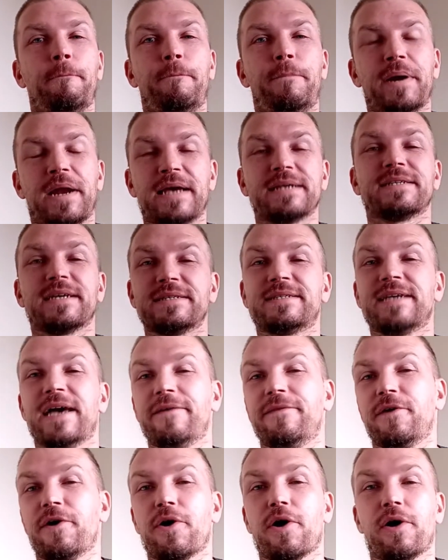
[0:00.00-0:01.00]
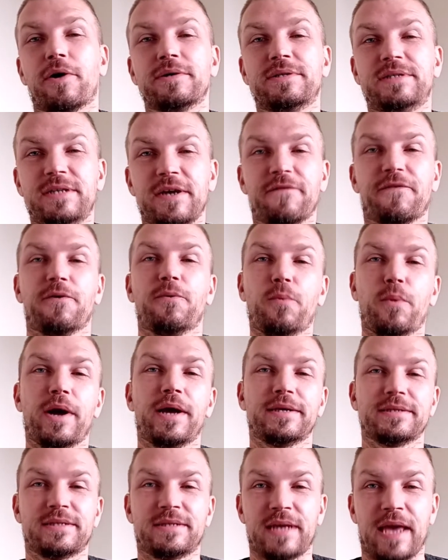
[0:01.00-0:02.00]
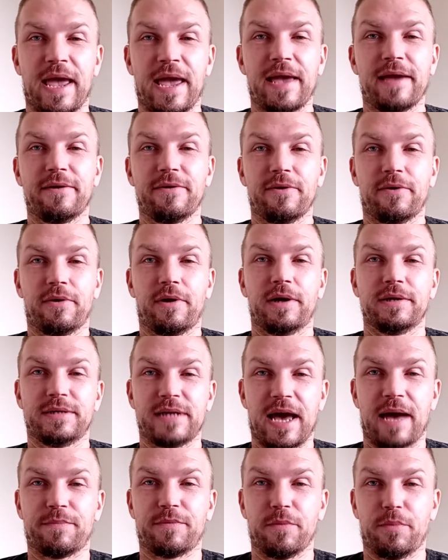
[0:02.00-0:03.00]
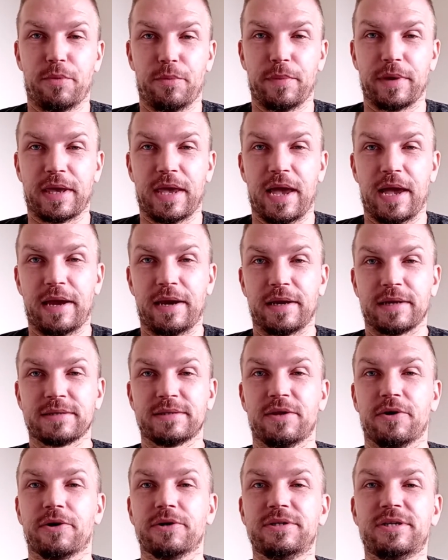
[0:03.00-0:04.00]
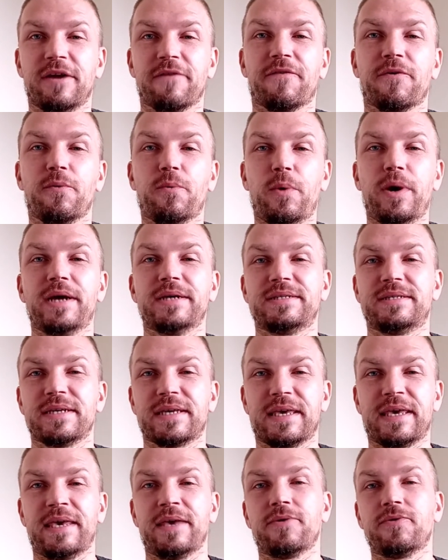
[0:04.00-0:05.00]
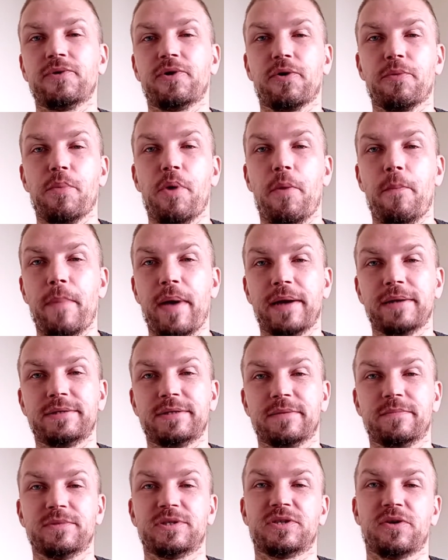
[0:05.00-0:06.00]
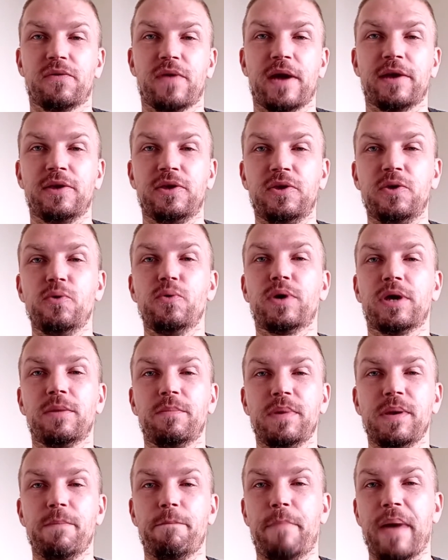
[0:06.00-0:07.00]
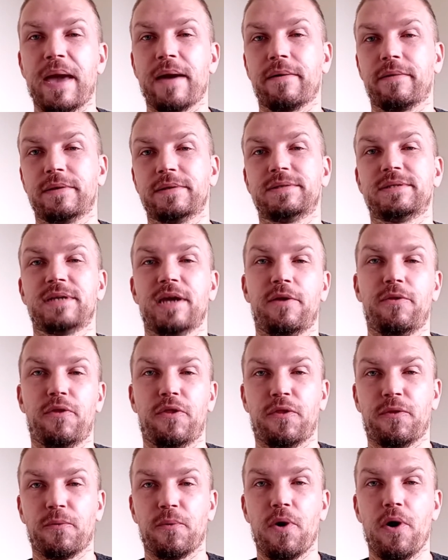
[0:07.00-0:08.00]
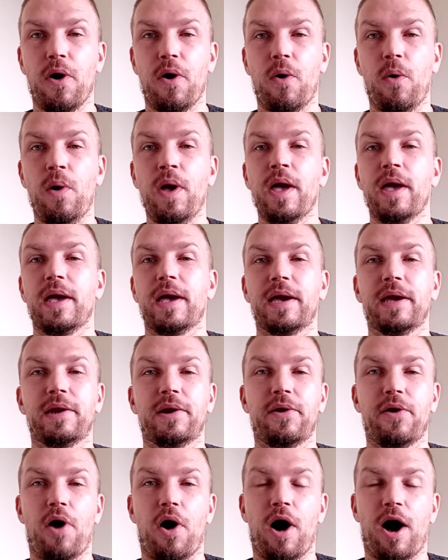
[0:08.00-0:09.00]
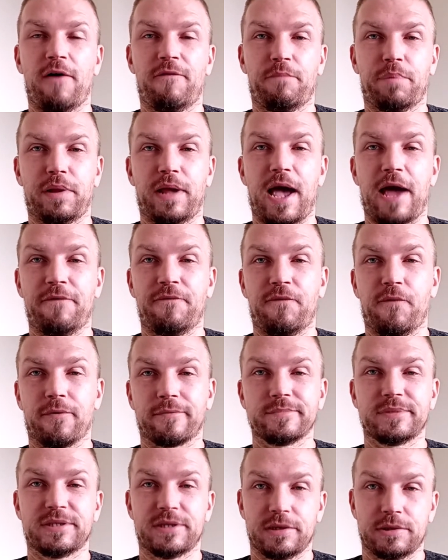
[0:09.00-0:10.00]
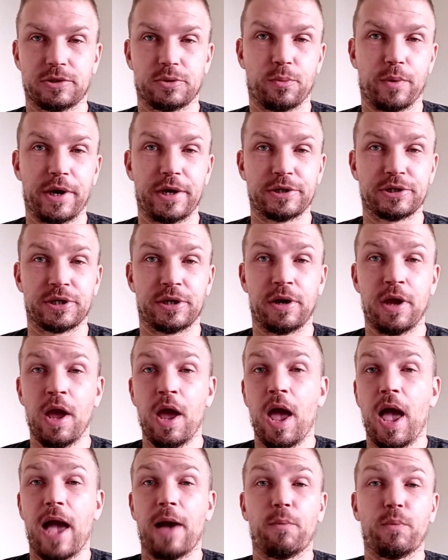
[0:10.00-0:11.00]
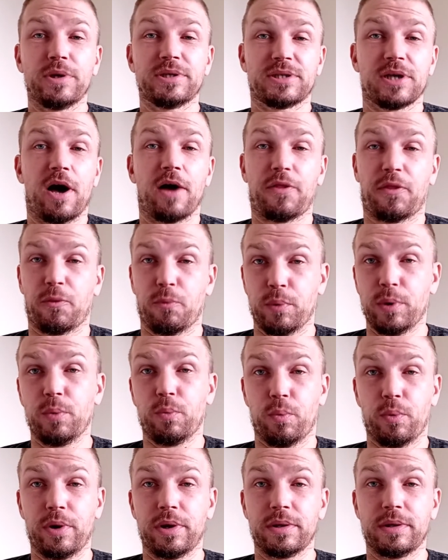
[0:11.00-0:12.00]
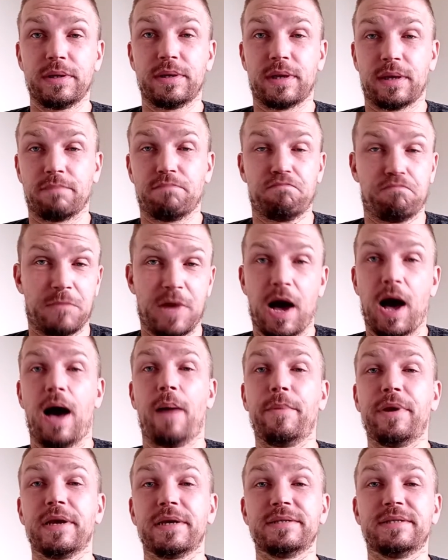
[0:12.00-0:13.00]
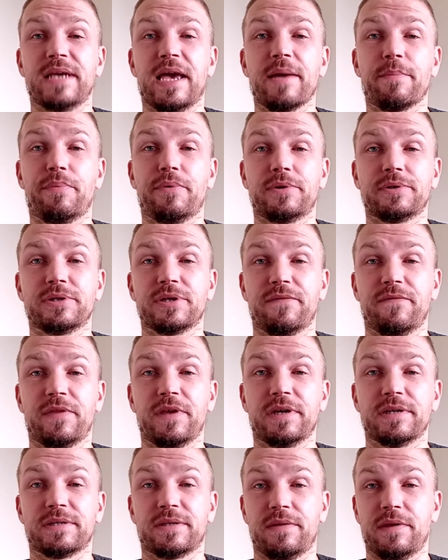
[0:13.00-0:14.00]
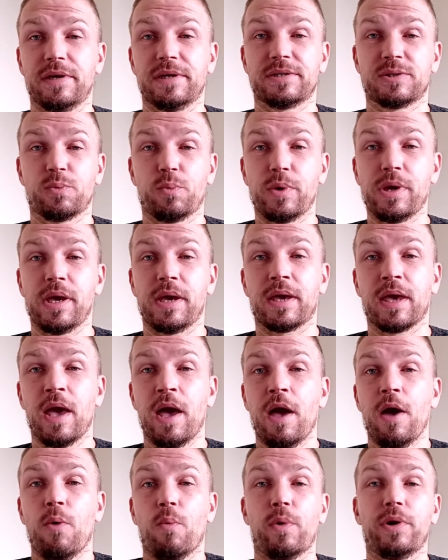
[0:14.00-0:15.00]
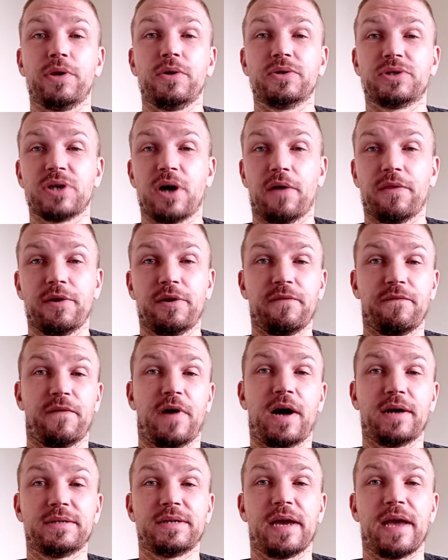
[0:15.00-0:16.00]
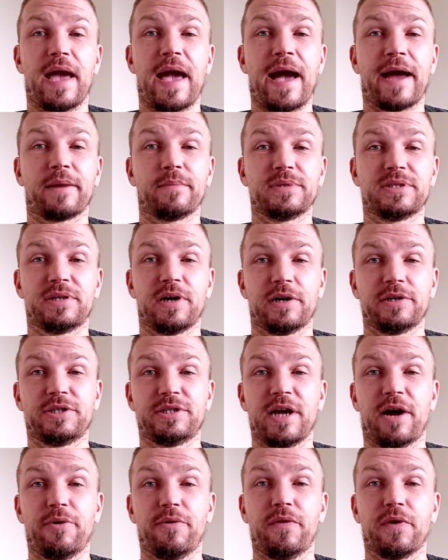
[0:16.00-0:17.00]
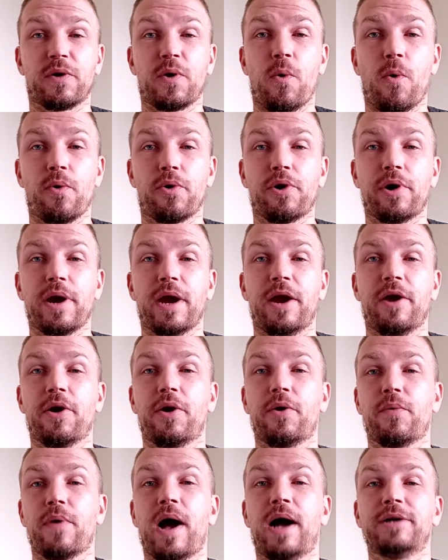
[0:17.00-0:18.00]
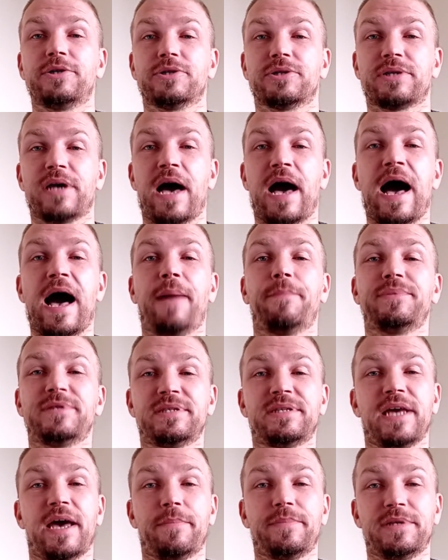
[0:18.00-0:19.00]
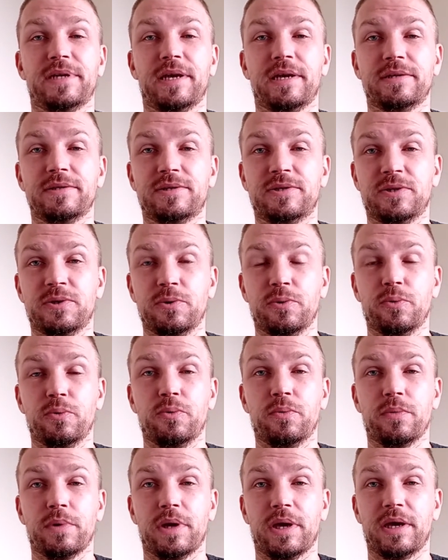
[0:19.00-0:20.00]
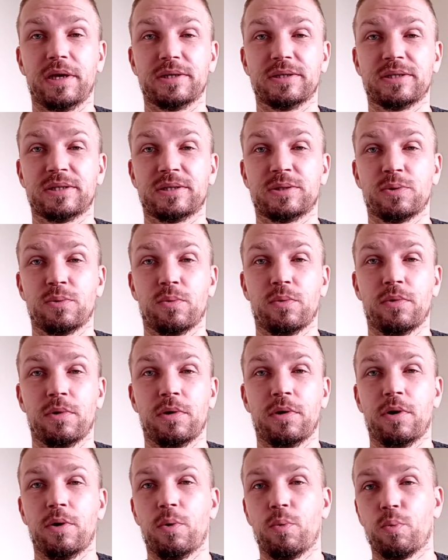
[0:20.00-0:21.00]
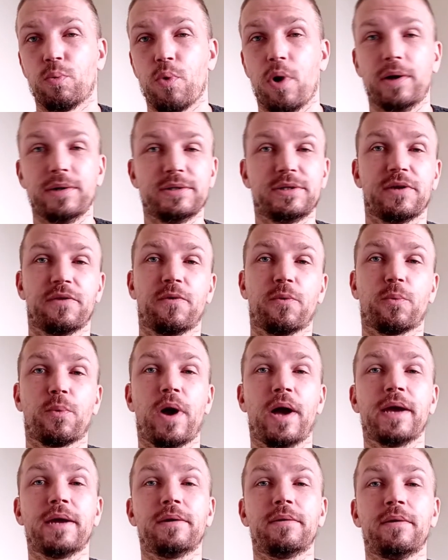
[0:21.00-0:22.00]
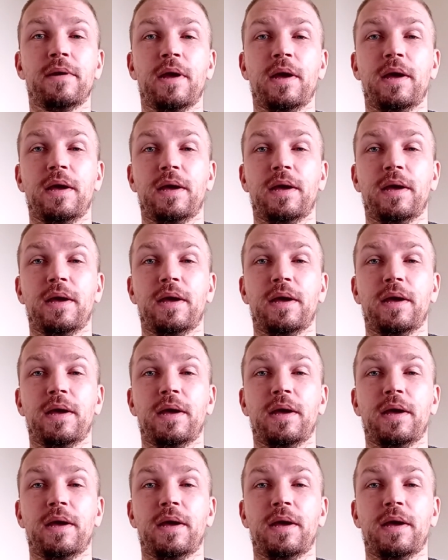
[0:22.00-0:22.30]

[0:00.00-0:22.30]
But as I said, there are different ways to handle adaptable mechanics. There are different ways to kill your momentum so that you can be balanced and throw in an off-platform situation. And we saw 3 really common examples of this week. When you saw the Davante Adams touchdown in the corner, Aaron Rodgers hop-stepped into his run to the right.